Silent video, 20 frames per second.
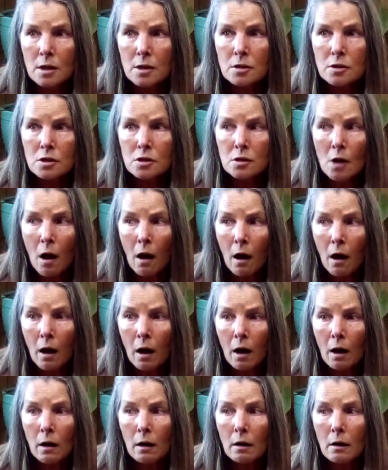
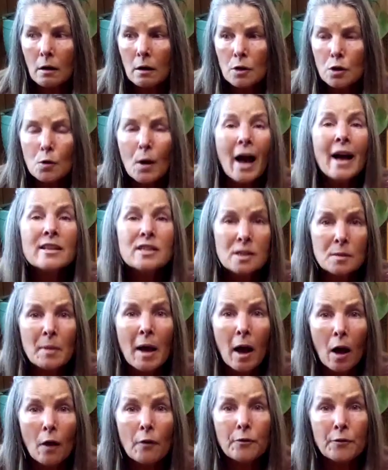saw you had some
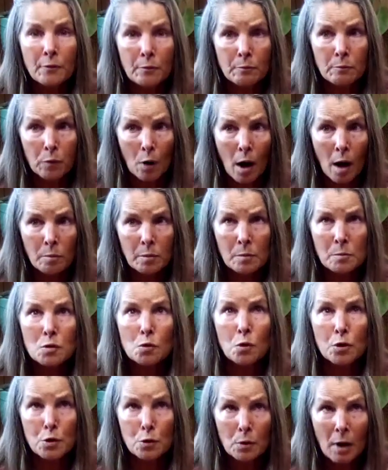health problems,
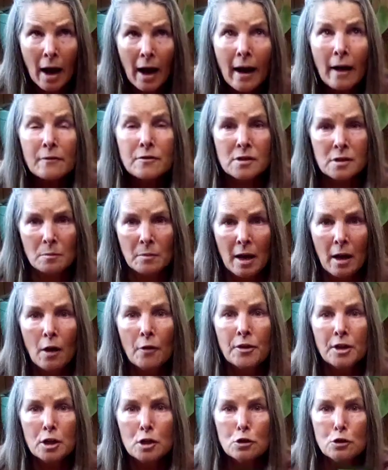or you have some
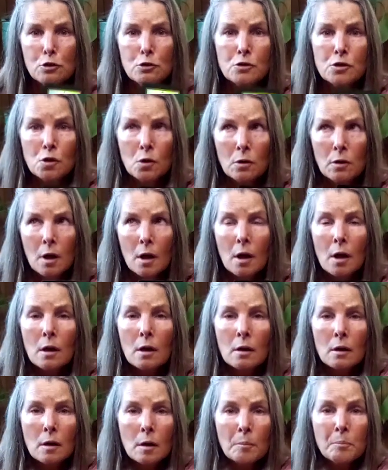health issues
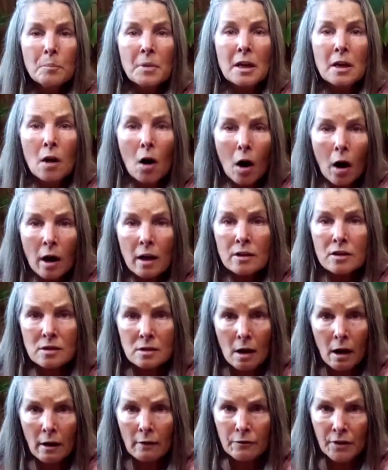
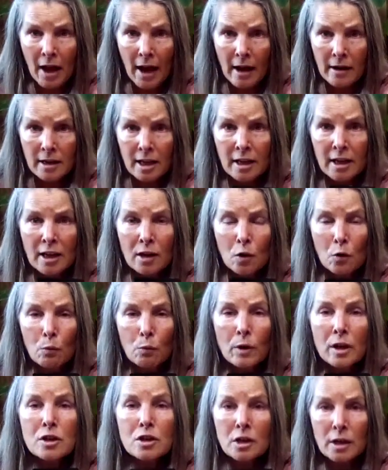because of that. And it
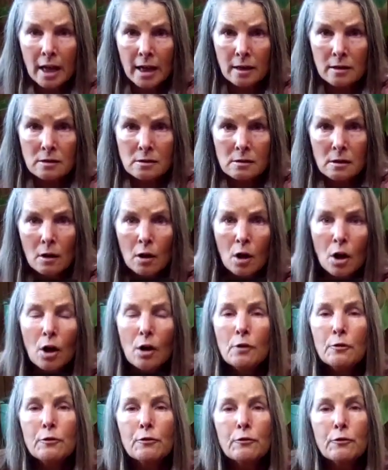originates
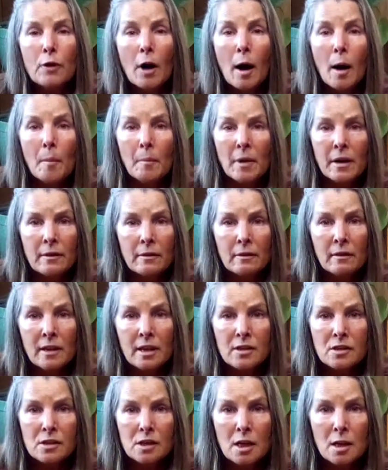from
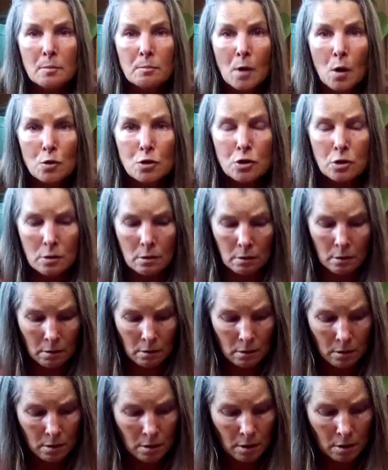this
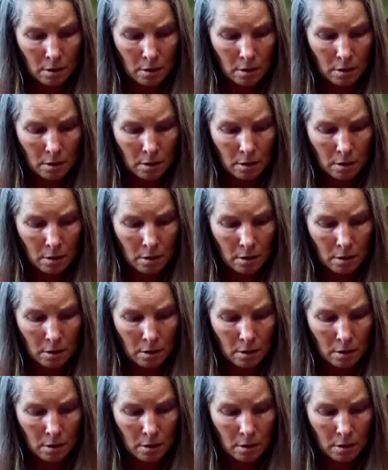emotional